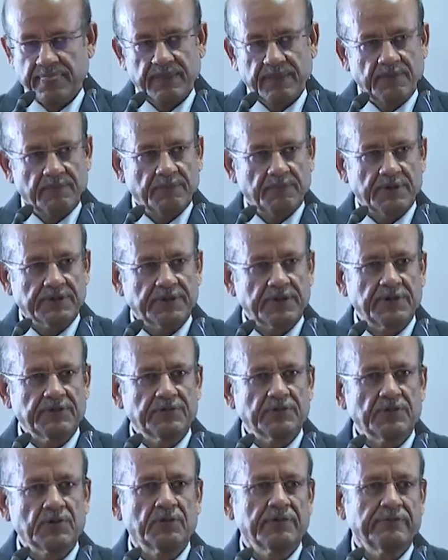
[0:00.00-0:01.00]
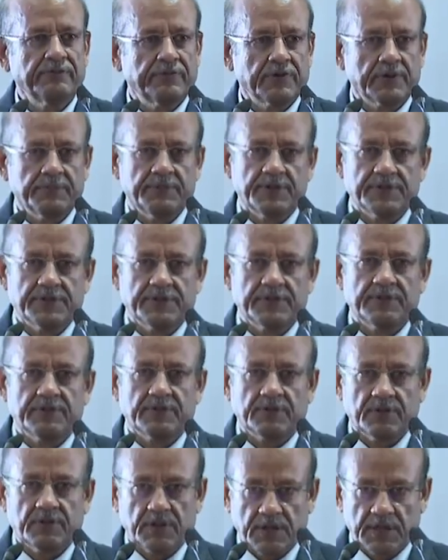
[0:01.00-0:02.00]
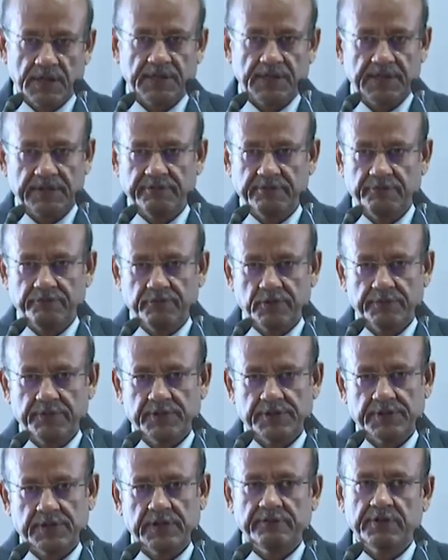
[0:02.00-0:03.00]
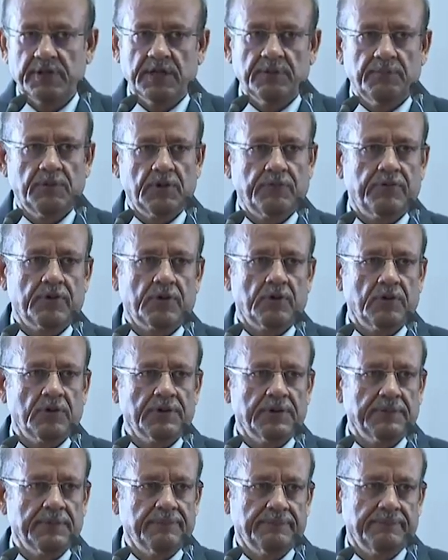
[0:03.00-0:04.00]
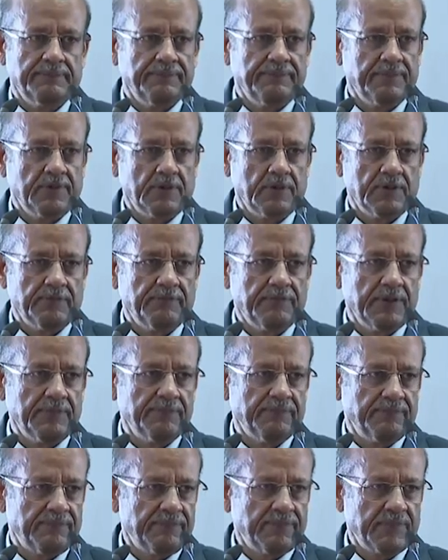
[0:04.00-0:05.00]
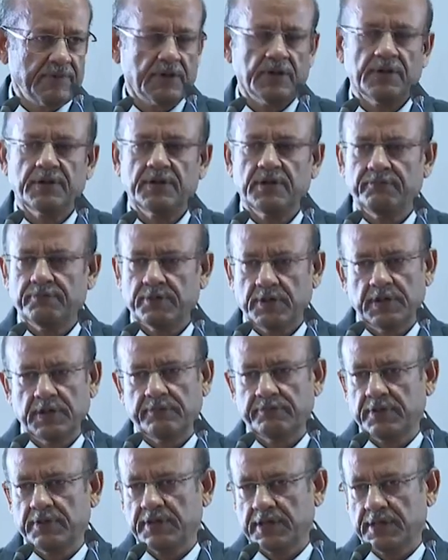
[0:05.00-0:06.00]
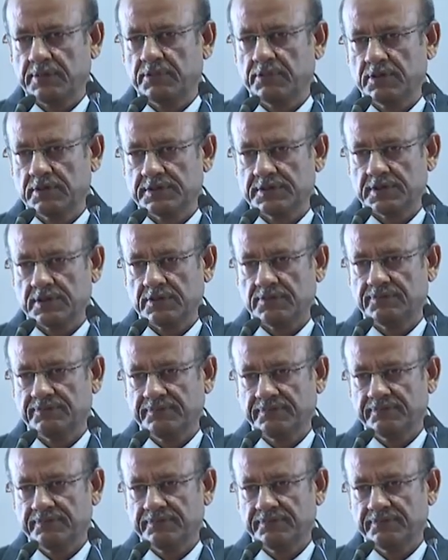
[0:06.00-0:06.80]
But there is no information, collective information available for all of them. There are different tribunals now.